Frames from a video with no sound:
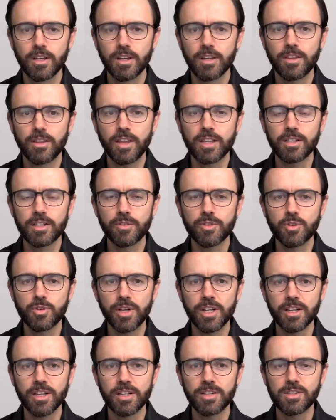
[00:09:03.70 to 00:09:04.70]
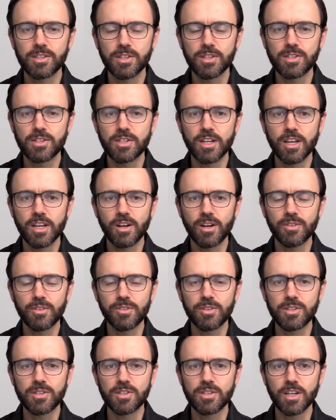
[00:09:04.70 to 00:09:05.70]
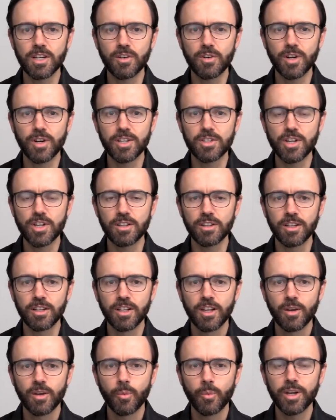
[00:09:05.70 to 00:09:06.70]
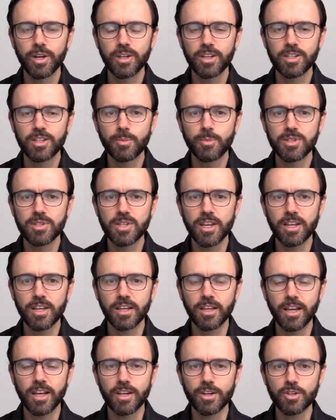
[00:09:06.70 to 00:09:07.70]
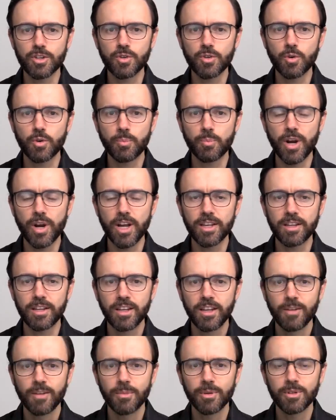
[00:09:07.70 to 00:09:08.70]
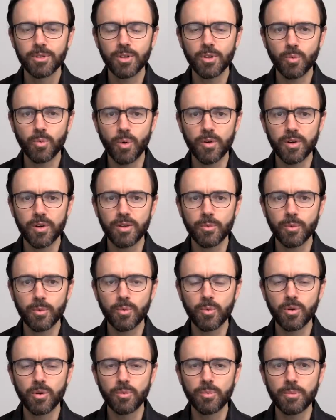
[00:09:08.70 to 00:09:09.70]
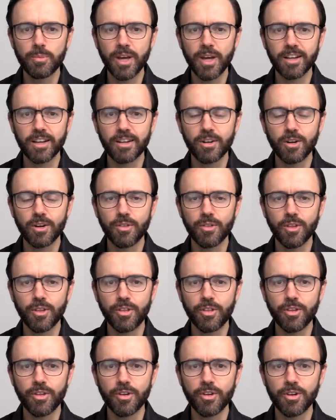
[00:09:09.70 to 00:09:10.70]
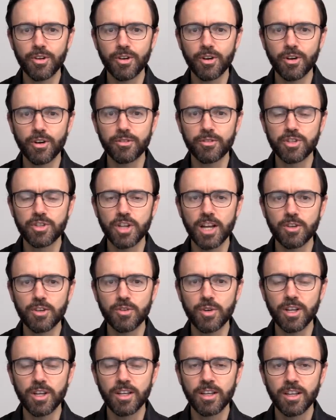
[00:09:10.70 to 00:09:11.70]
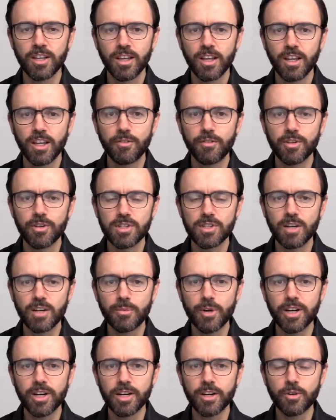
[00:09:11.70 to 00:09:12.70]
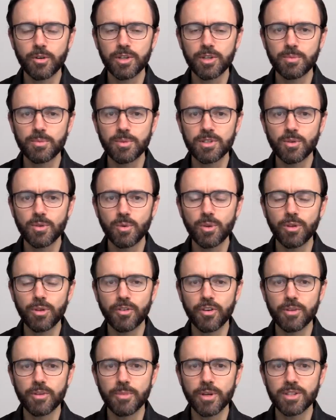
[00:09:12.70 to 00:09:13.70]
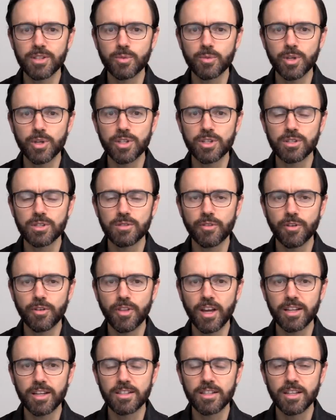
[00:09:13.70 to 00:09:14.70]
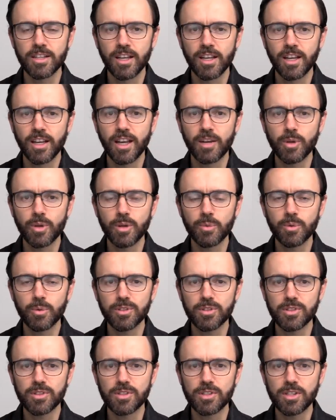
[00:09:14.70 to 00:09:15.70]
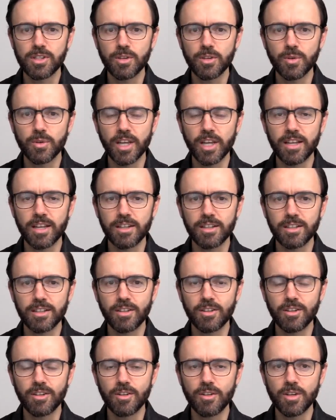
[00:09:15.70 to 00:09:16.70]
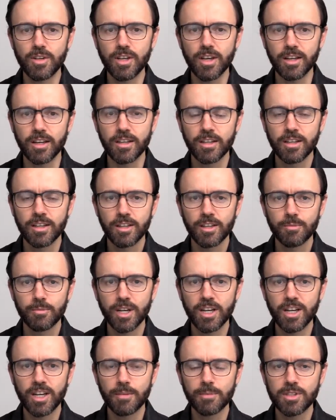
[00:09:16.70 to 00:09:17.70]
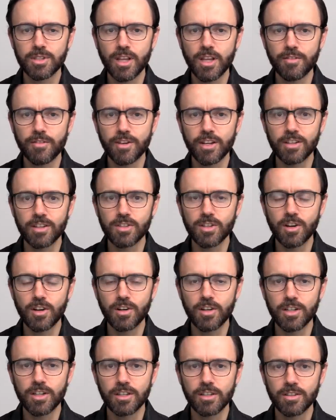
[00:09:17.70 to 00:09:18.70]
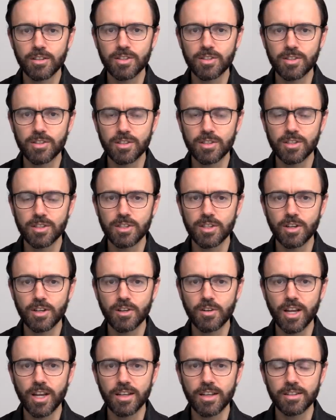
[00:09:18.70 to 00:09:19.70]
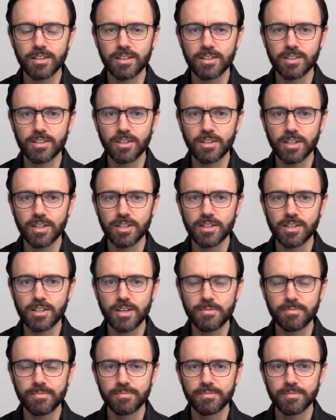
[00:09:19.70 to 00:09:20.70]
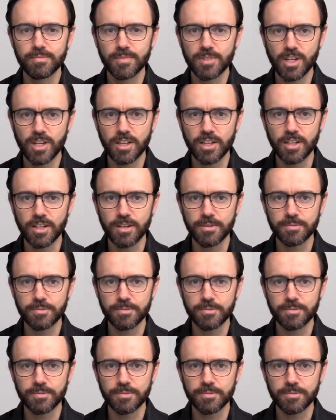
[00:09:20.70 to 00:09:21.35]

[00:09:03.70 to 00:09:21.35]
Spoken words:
Thanks for joining us this year on the CRA channel. We're going to be taking a short break, but don't worry, we will be back on the 3rd of January. If you're celebrating Christmas, all the very best wishes for that. And we will see you again in the new year. My name is David Ansara. This is the CRA. Until next time, take care.